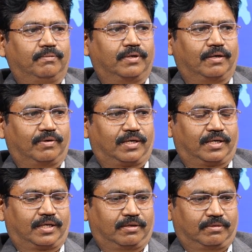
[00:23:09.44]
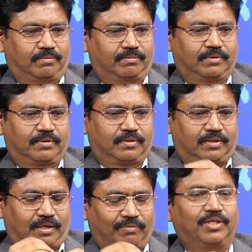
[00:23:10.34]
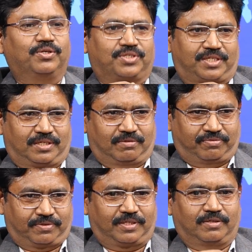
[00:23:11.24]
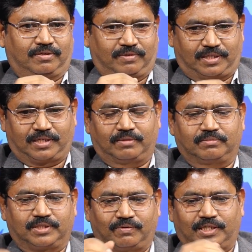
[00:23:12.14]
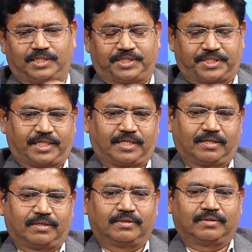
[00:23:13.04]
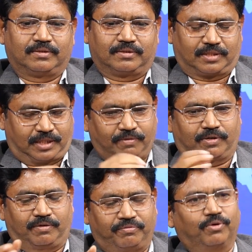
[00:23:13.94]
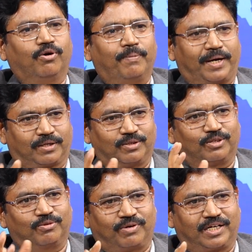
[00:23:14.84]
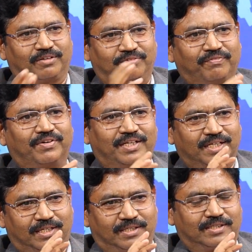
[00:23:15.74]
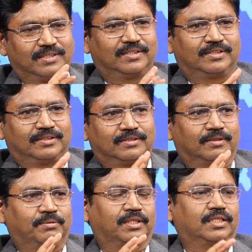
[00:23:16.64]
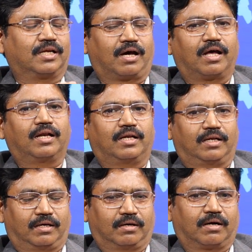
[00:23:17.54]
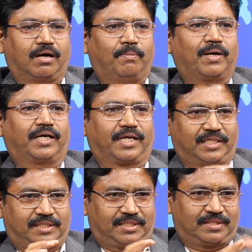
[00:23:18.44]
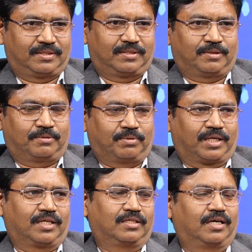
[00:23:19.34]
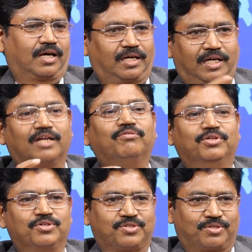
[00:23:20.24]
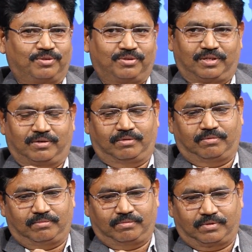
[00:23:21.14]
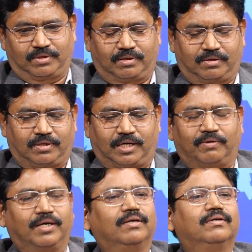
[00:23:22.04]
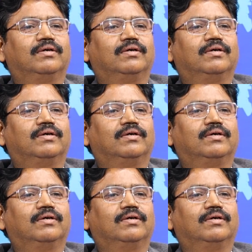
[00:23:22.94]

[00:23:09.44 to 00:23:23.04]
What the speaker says: our evolution of our civilization. So even if you go back to 40, 50 years, so because they're all commoditized. Because earlier we used to have a